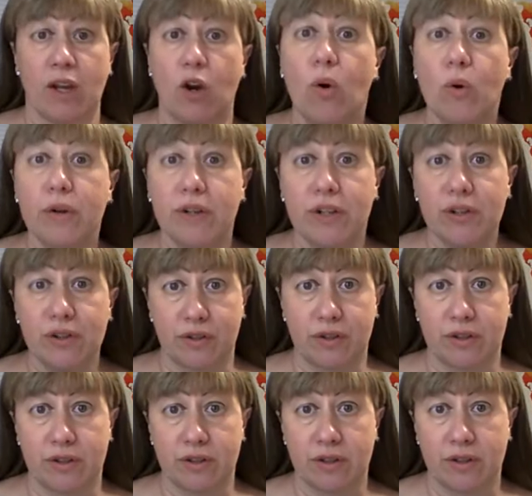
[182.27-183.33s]
On
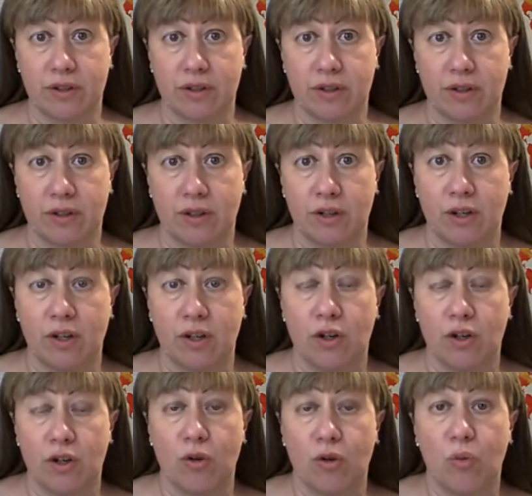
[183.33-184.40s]
earth,
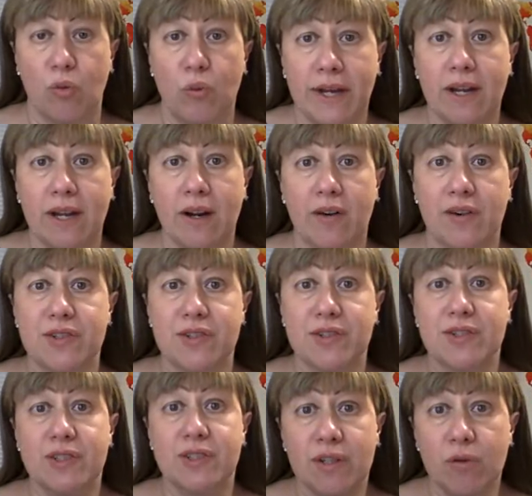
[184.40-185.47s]
we are
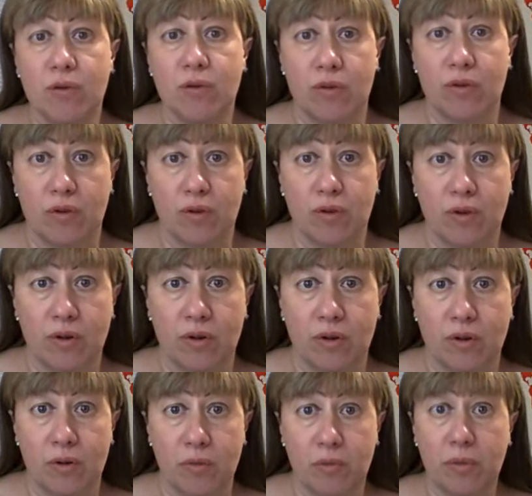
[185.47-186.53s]
still
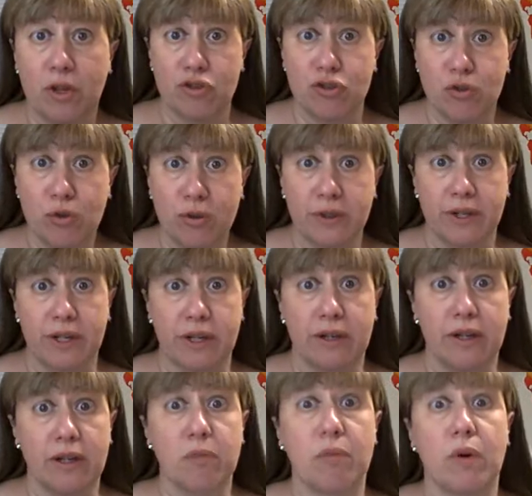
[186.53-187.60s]
majority
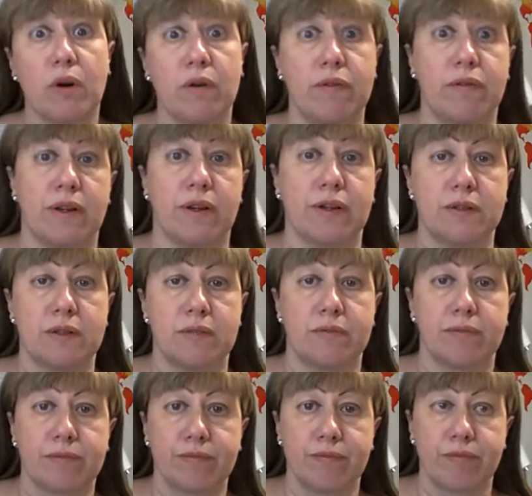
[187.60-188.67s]
imperfect.
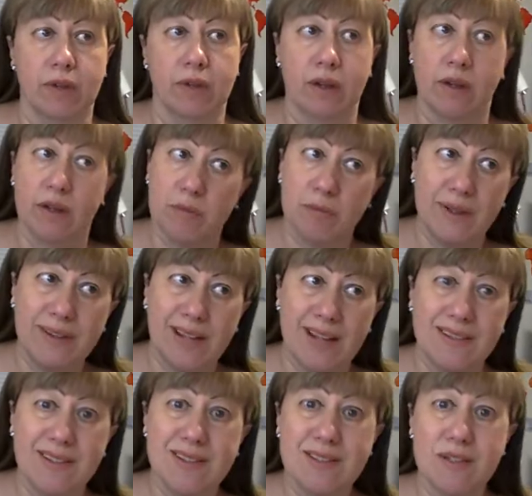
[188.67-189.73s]
But
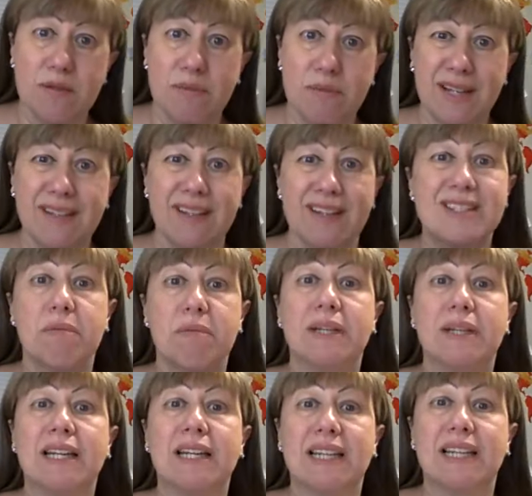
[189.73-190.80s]
that doesn't mean that
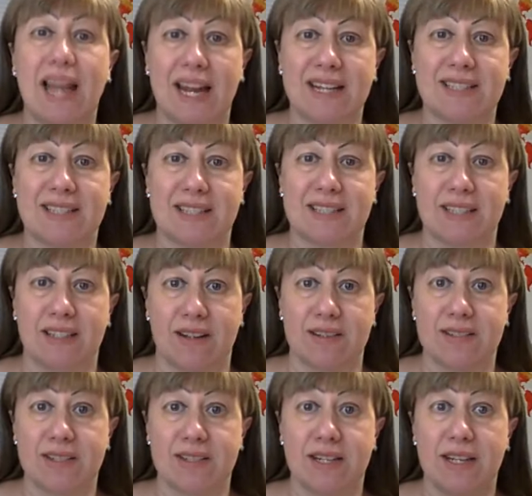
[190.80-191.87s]
something lacks in
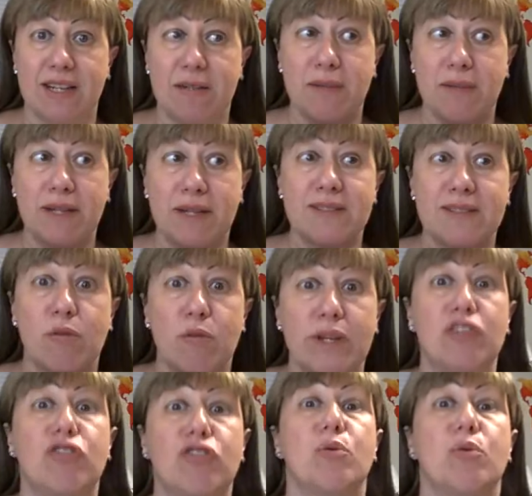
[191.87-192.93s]
us. It means that we
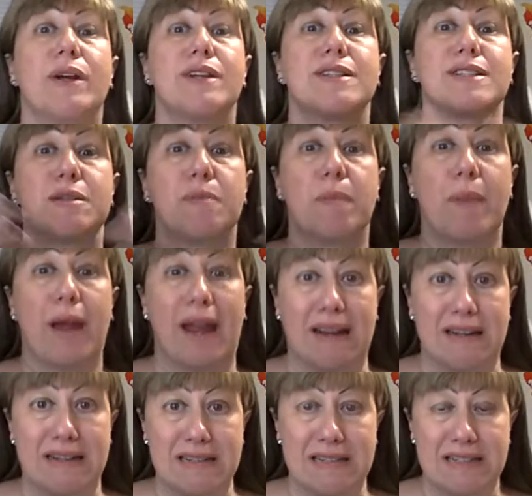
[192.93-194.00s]
need to
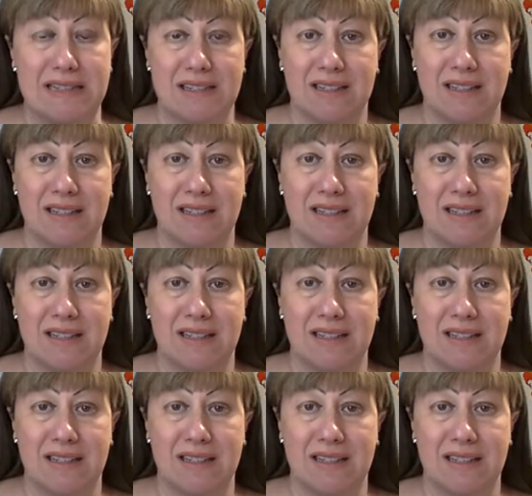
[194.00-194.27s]
expand.